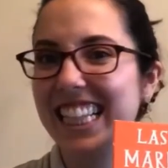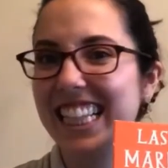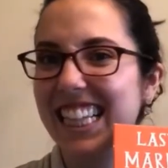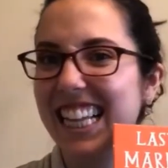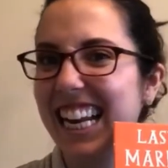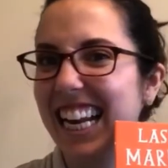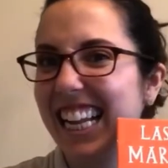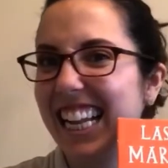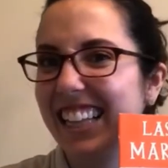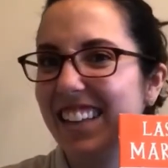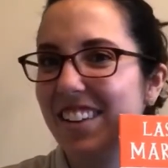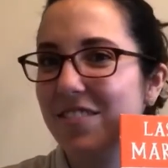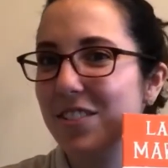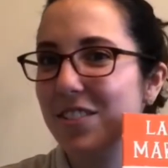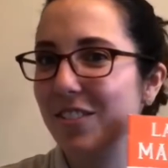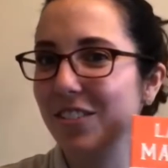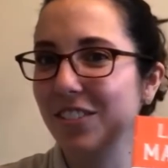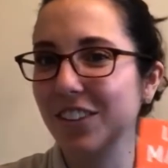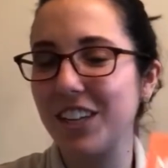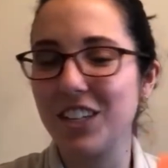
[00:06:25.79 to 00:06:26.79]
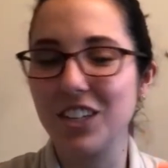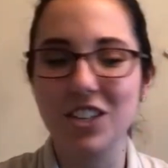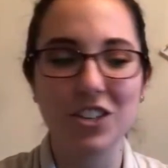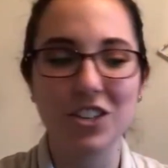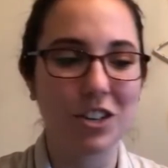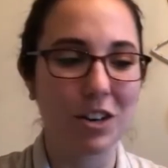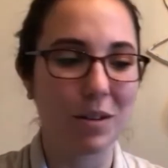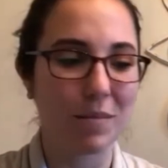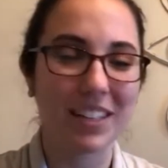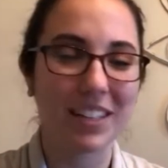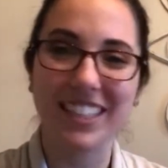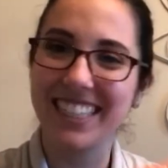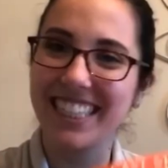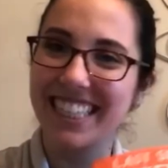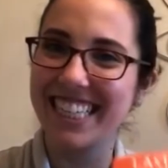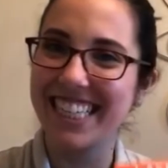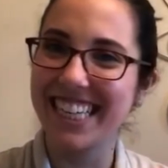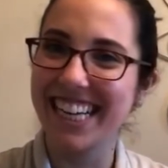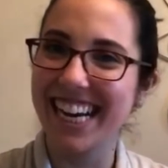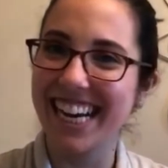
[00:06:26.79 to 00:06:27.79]
And I love the relationship that
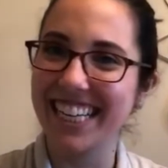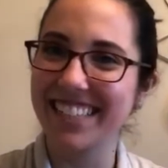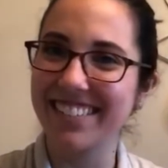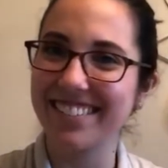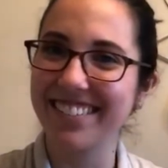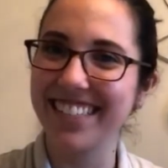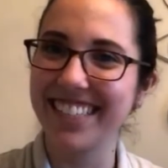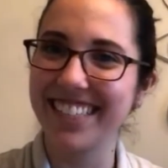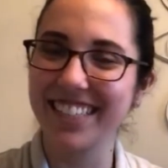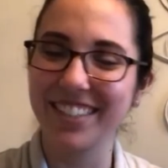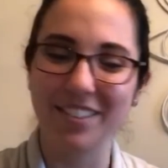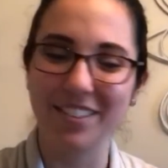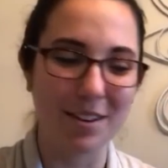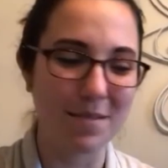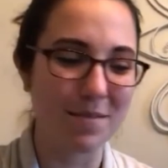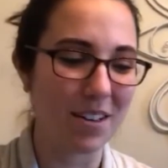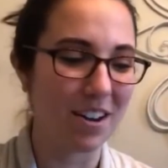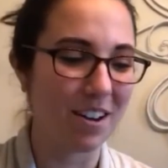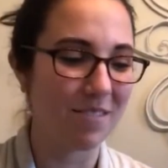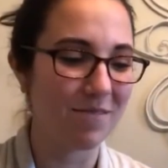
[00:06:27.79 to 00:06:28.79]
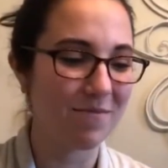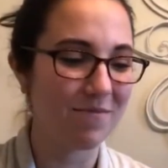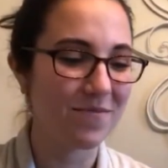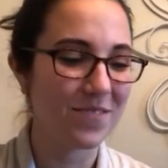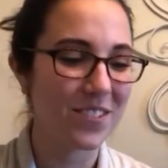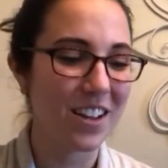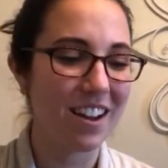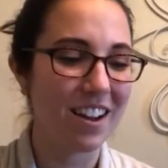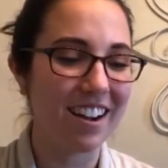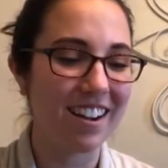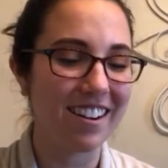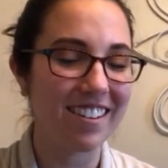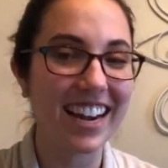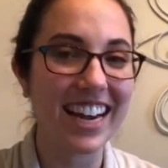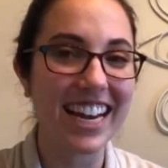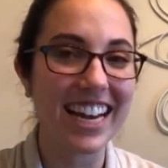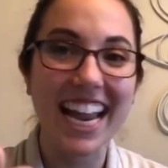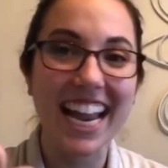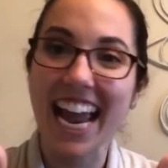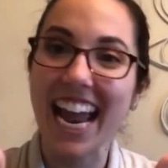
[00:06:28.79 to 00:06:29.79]
CJ has with his grandma. All
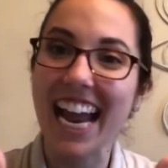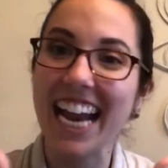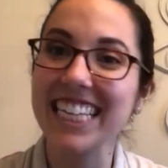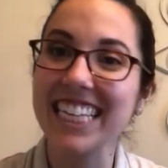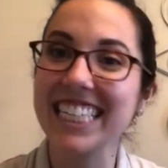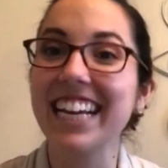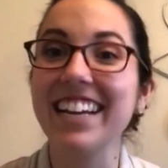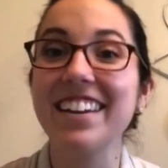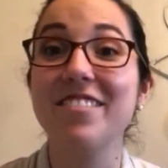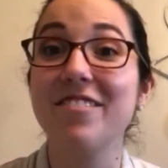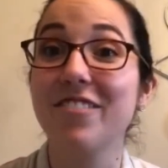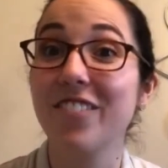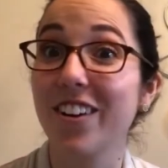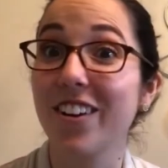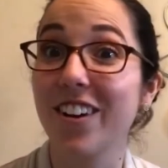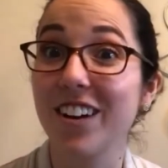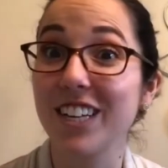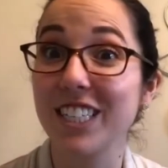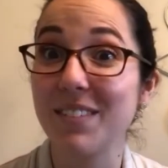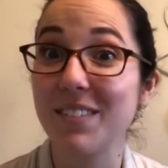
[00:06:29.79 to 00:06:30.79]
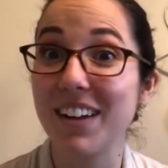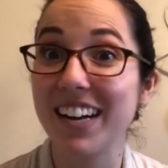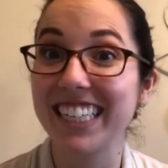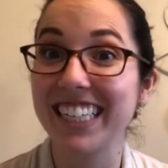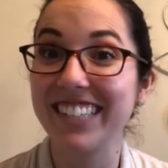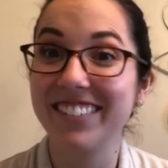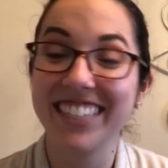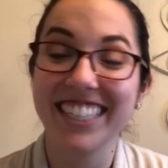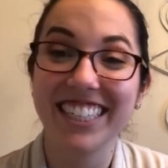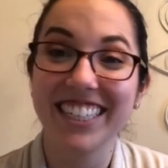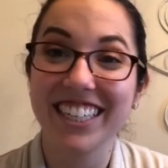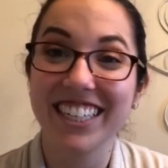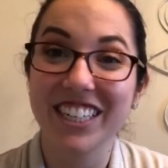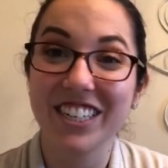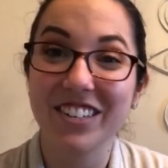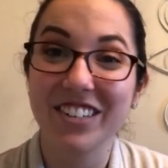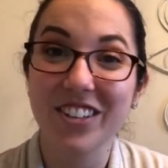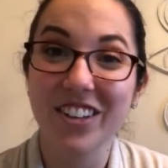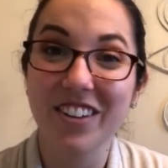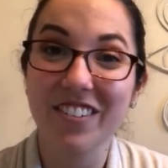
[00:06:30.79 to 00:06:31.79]
right, hang tight for some activities you can
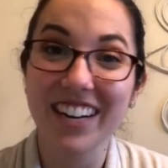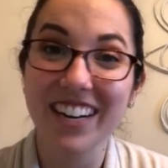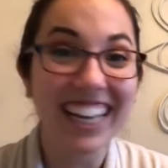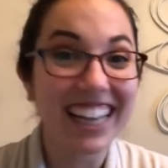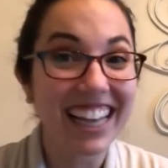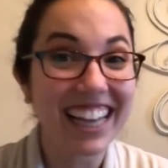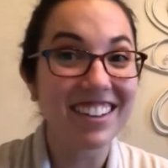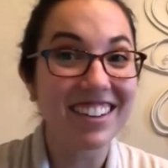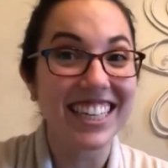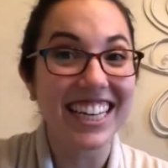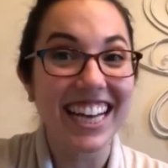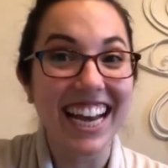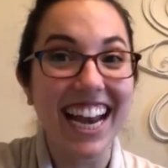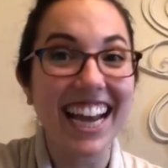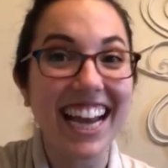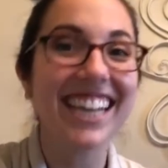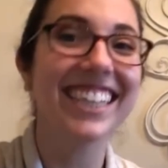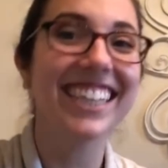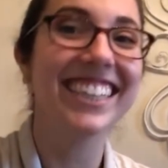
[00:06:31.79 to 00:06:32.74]
do with our read aloud today.